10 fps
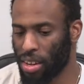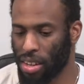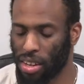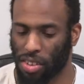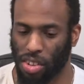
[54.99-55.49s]

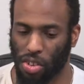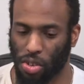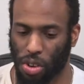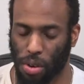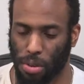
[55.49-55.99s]
DDG's
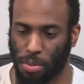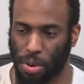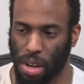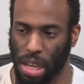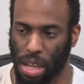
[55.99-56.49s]
joint with
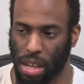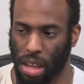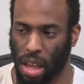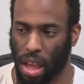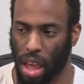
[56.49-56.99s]

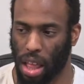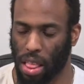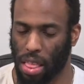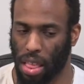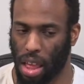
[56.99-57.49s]
Bree,
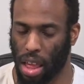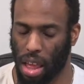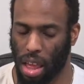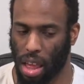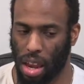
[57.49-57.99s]
and
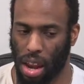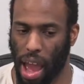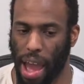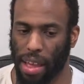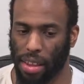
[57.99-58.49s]
then
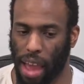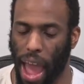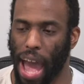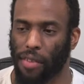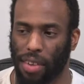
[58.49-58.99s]
I
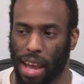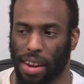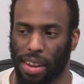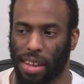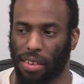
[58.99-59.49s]
have an
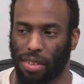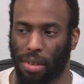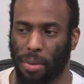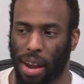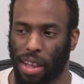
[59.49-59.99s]
idea of
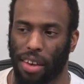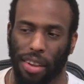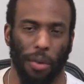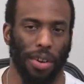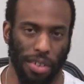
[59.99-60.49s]
somebody else
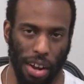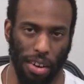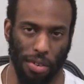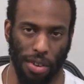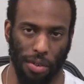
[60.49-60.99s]
I want to
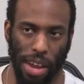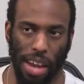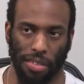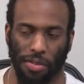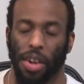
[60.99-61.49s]
start doing a
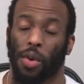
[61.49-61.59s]
reaction.